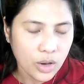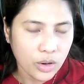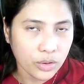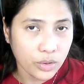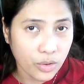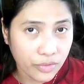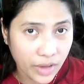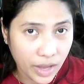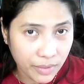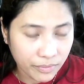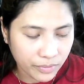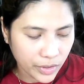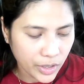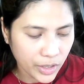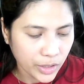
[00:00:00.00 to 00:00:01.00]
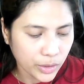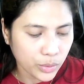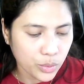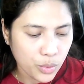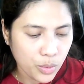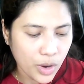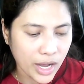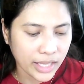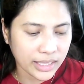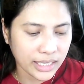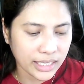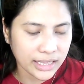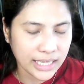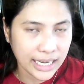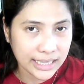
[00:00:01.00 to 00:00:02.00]
November
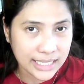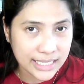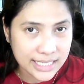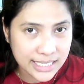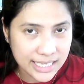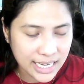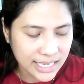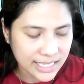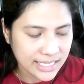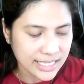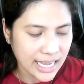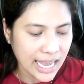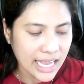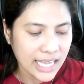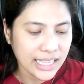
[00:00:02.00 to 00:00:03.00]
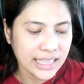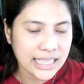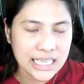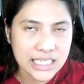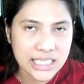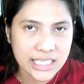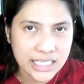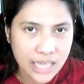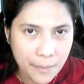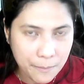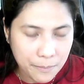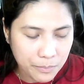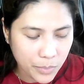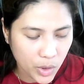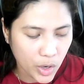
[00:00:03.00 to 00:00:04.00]
296, and
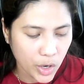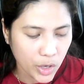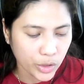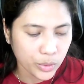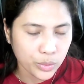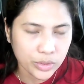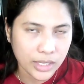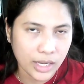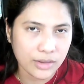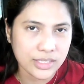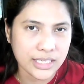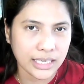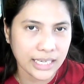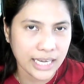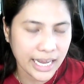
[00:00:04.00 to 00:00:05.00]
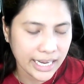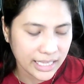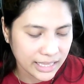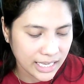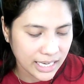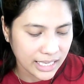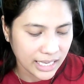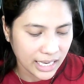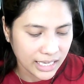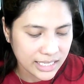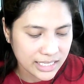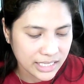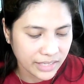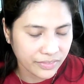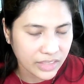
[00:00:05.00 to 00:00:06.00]
December 2019, I
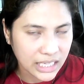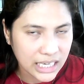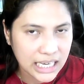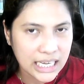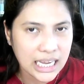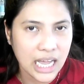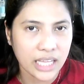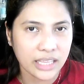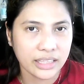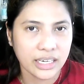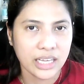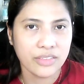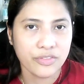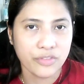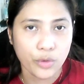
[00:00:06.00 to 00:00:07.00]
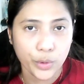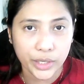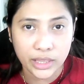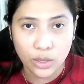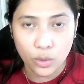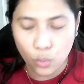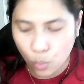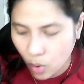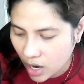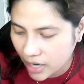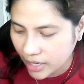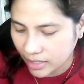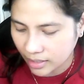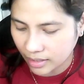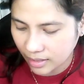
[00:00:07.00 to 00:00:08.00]
received
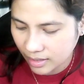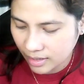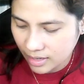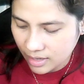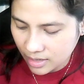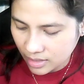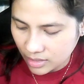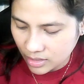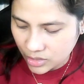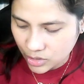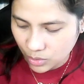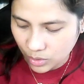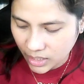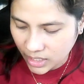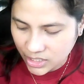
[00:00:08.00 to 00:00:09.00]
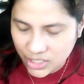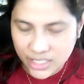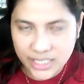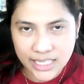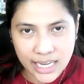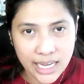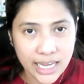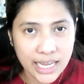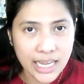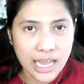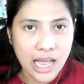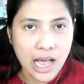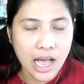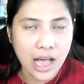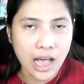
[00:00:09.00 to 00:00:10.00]
341. So let's see
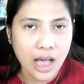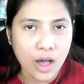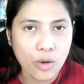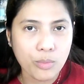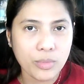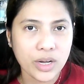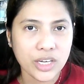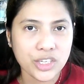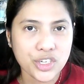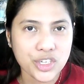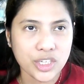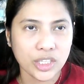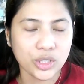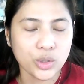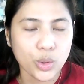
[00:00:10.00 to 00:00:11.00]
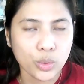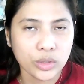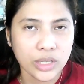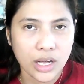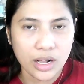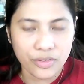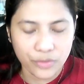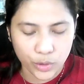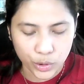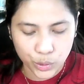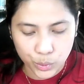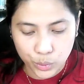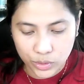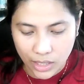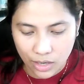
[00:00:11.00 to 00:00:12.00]
how much the total for
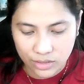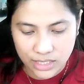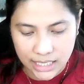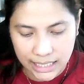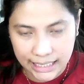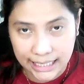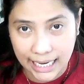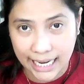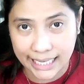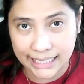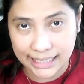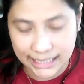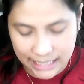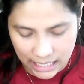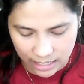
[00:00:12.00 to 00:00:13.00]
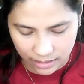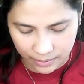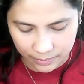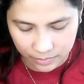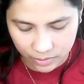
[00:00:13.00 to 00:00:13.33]
2019.